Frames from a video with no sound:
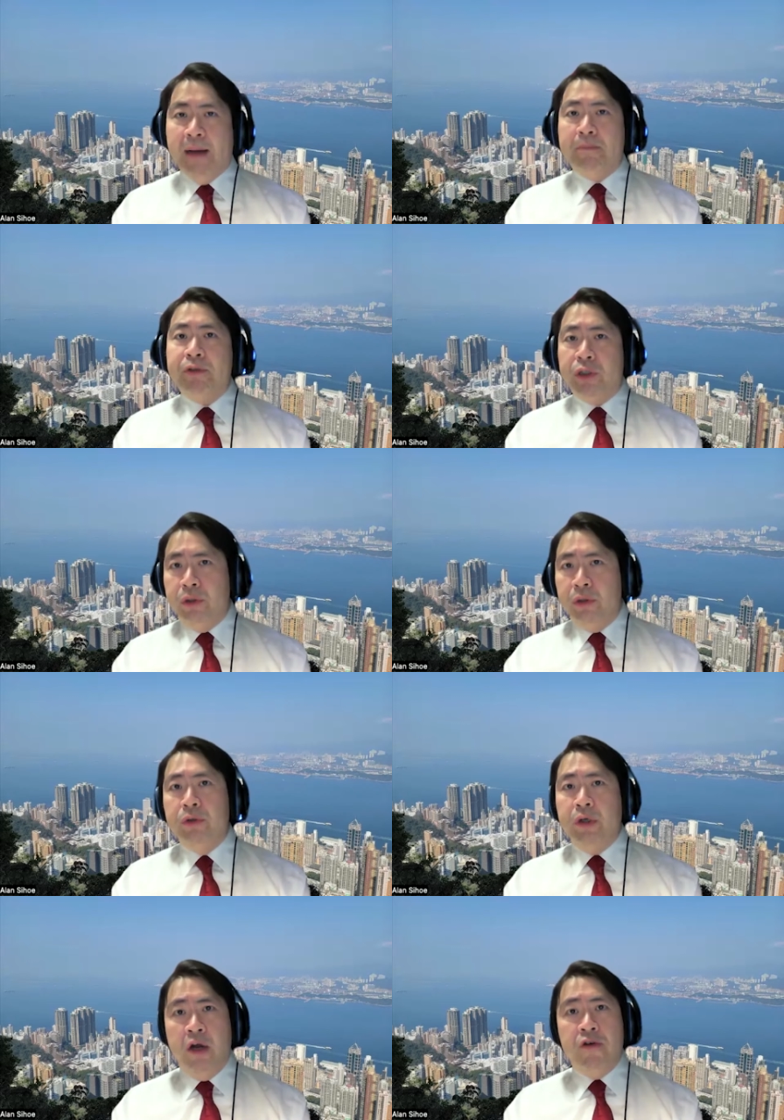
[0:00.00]
absolute
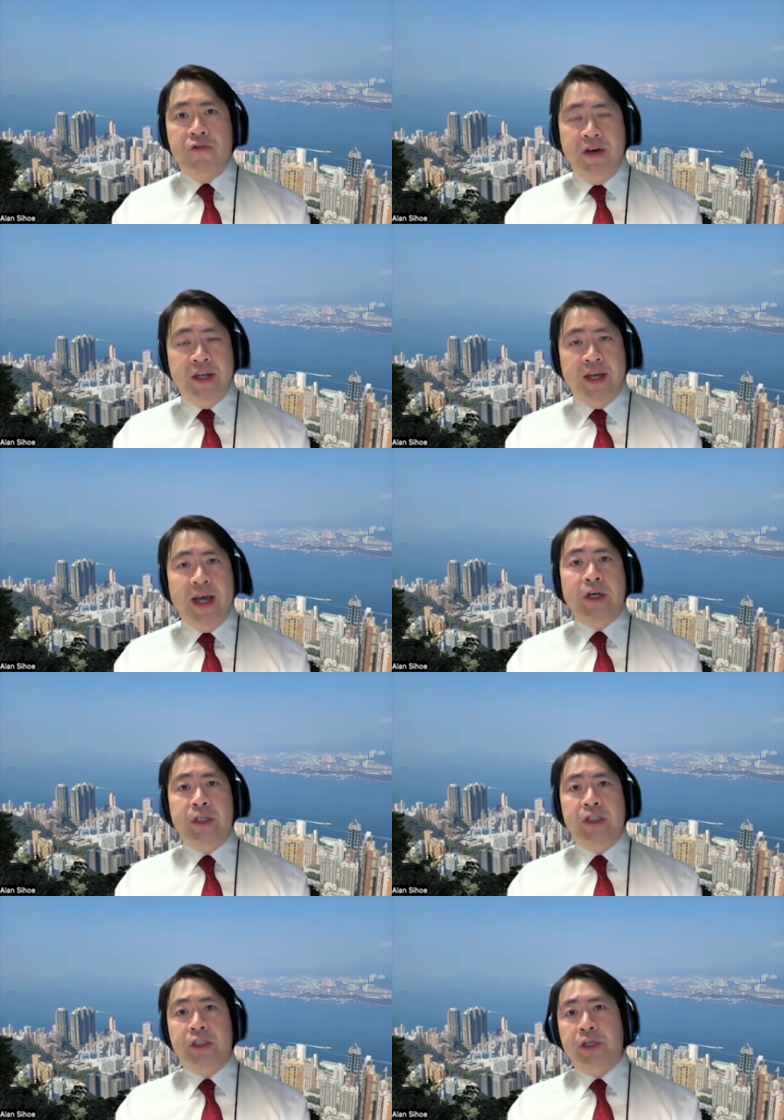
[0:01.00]
absolute
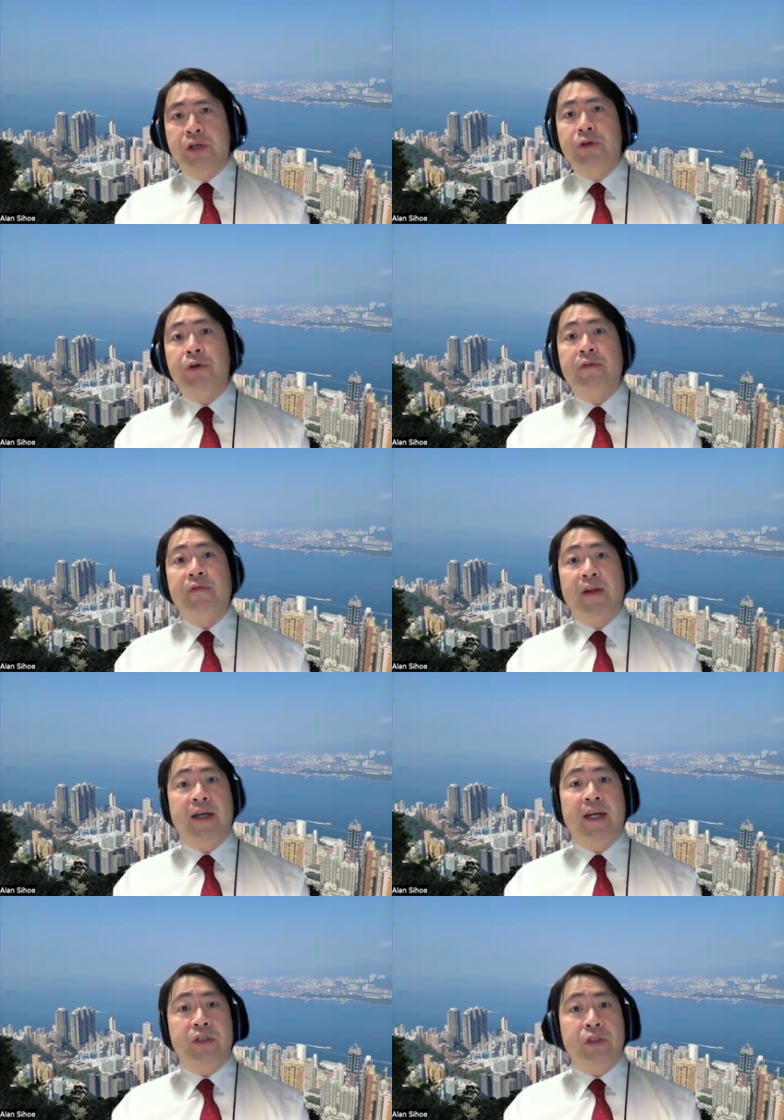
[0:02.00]
contraindications to curative
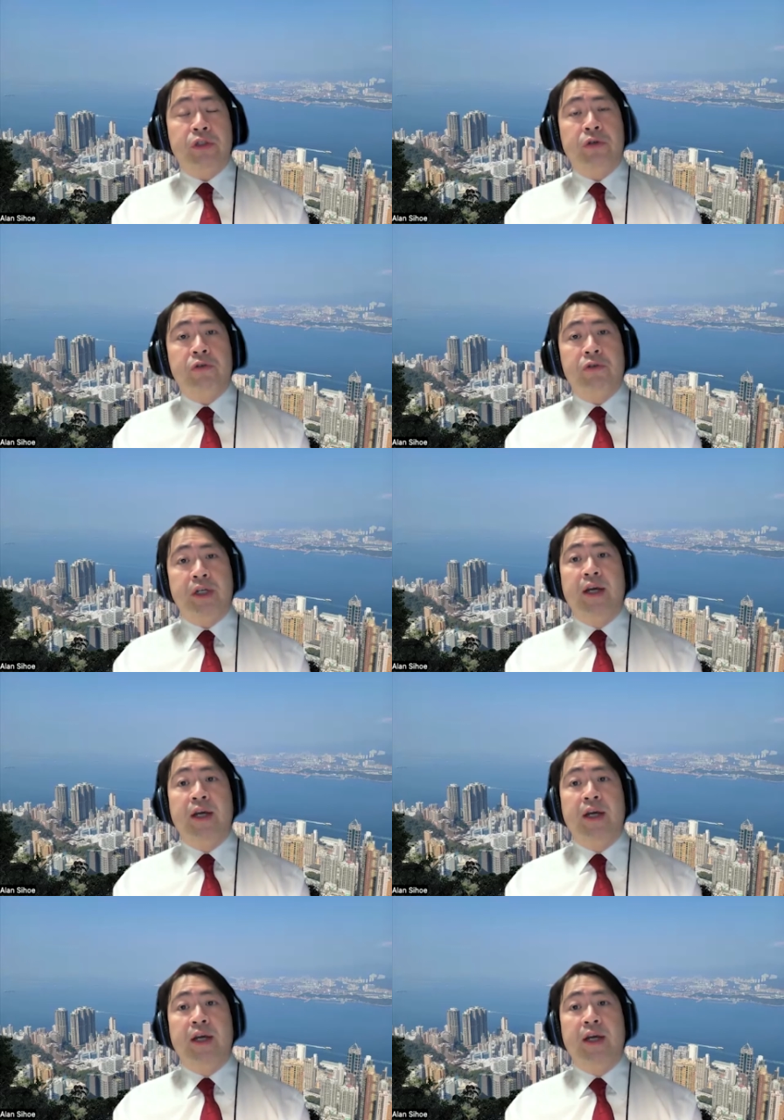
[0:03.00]
lung cancer surgery